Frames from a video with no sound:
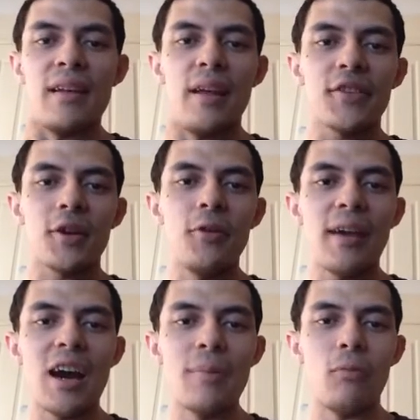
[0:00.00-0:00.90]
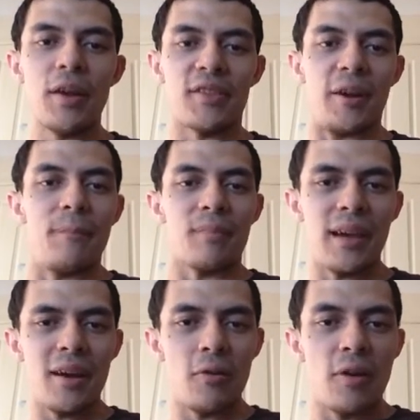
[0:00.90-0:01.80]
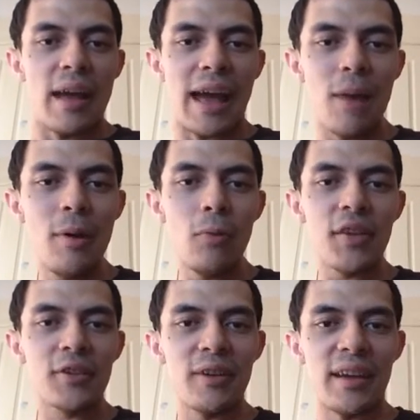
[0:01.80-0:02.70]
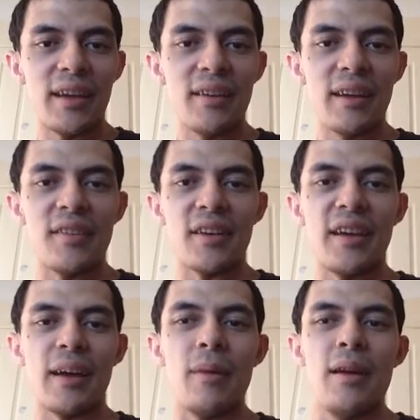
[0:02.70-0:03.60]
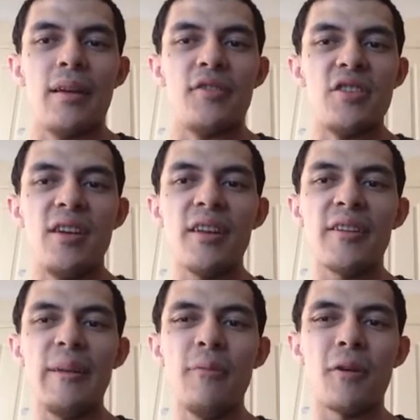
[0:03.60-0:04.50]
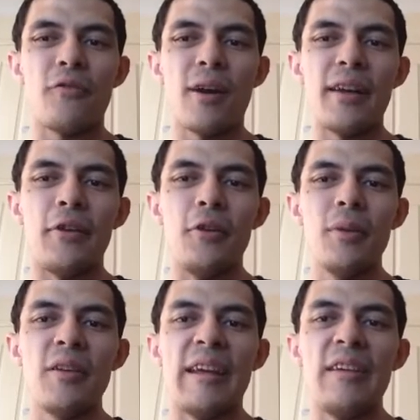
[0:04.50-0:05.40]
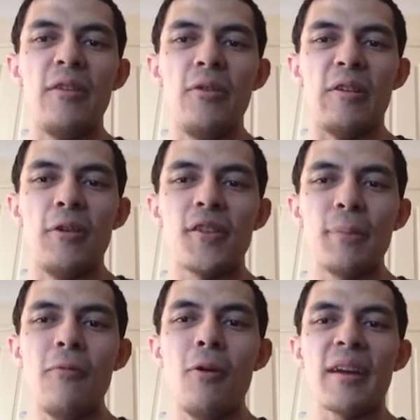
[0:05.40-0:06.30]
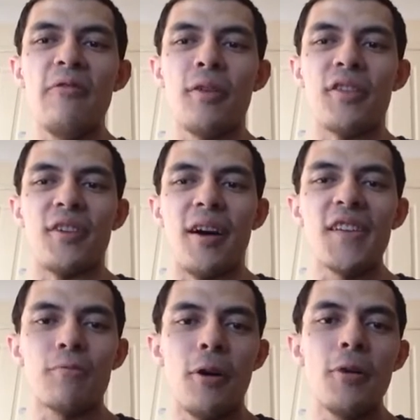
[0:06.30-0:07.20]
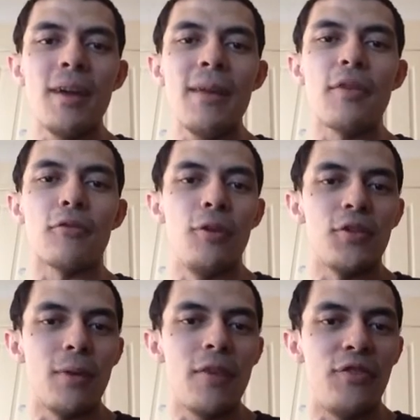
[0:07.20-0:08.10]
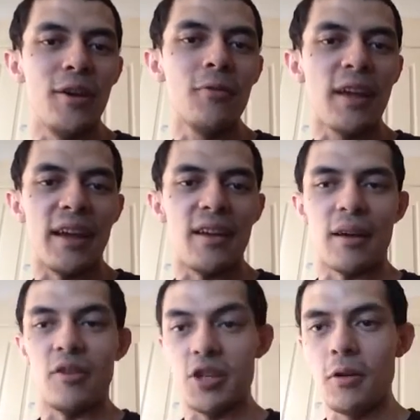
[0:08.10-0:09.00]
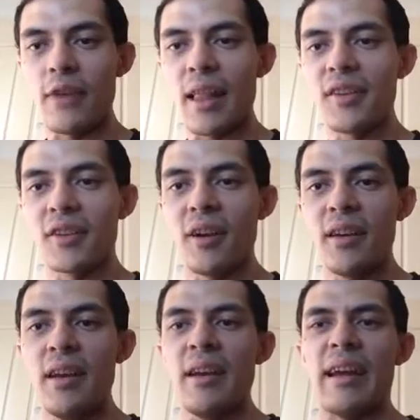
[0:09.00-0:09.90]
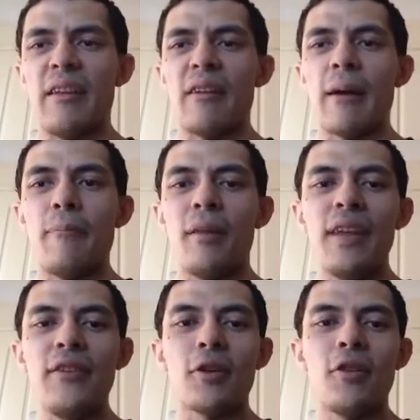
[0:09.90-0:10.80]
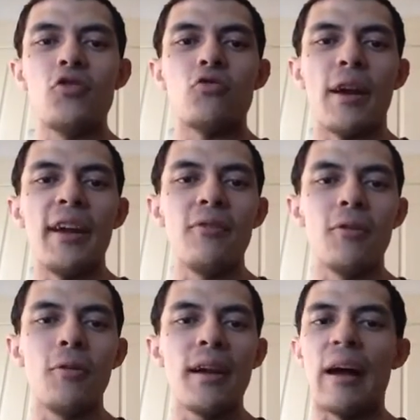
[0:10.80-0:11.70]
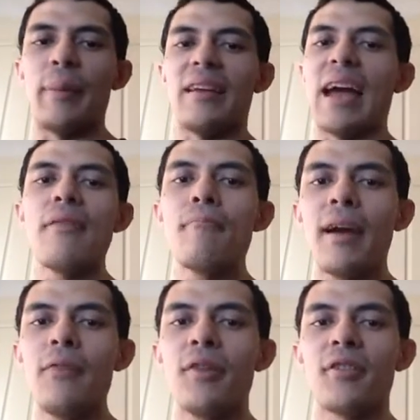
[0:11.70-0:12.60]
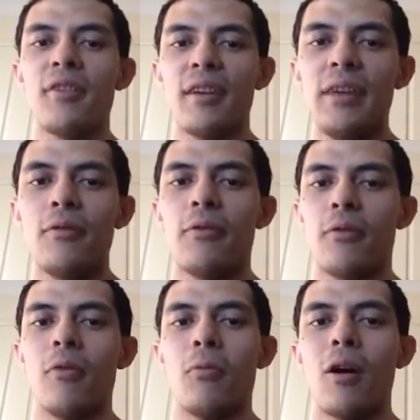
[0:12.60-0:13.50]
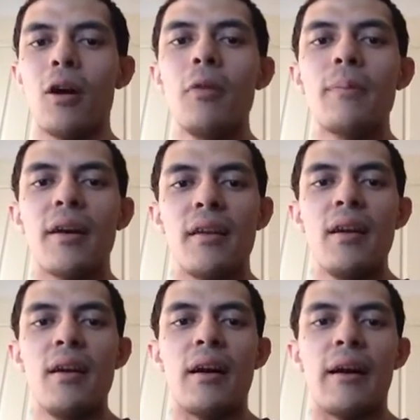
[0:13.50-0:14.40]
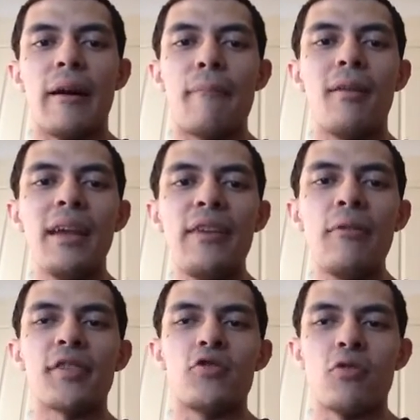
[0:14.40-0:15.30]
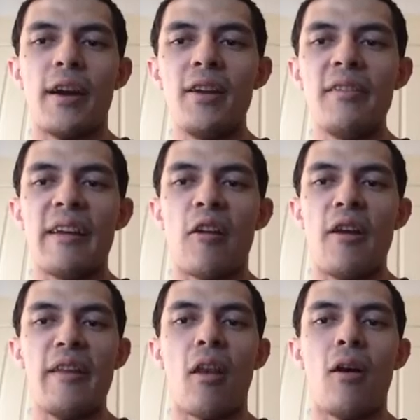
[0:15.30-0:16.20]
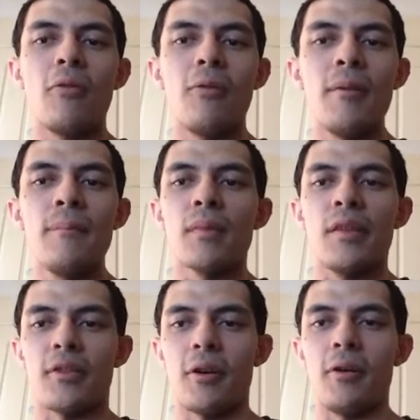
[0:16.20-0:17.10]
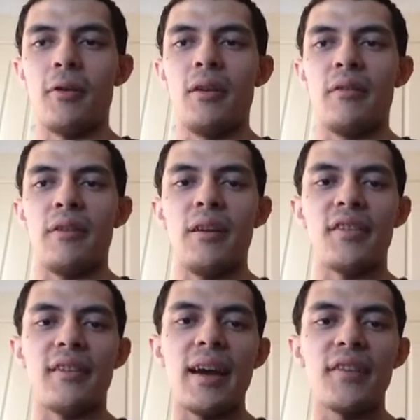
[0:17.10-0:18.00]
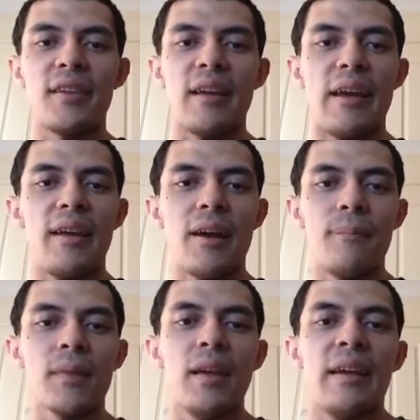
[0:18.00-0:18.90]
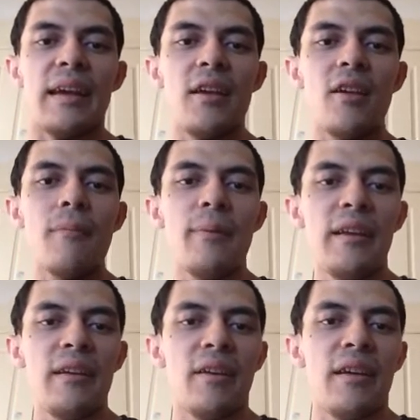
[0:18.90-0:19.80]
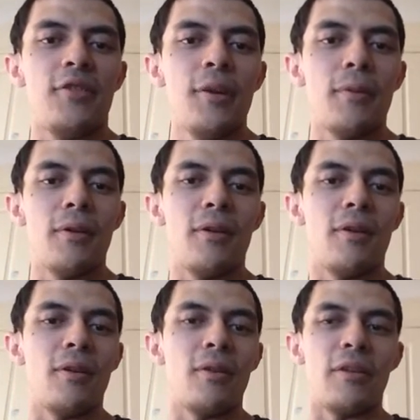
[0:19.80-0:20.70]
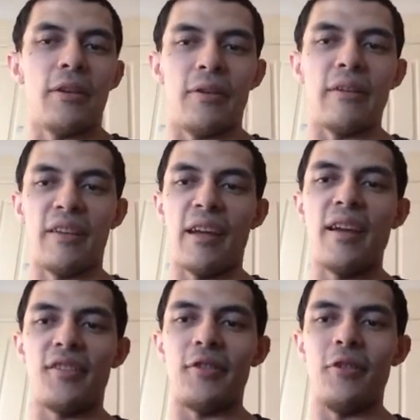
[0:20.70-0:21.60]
let's go to Albert Wesker. Now, Albert Wesker here is a genetically modified human. He used to be working for the STARS program with Chris Redfield and Jill Valentine, and I believe he turned traitor and all that. I mean, I haven't played Resident Evil for a while, but I believe he was a traitor in the long run, so there's that. And he ended up being a super enhanced